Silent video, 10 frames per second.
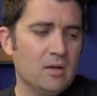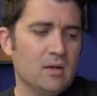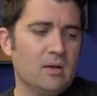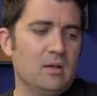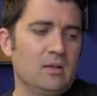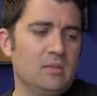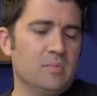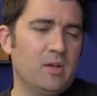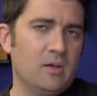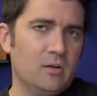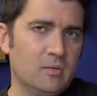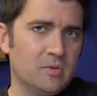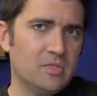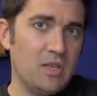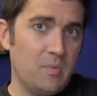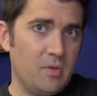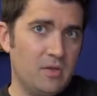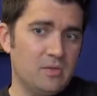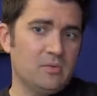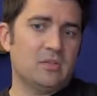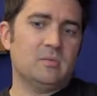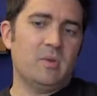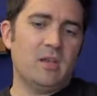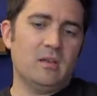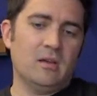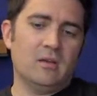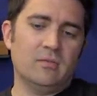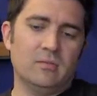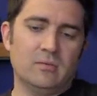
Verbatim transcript: uh, is my Homo sapiens, which is made of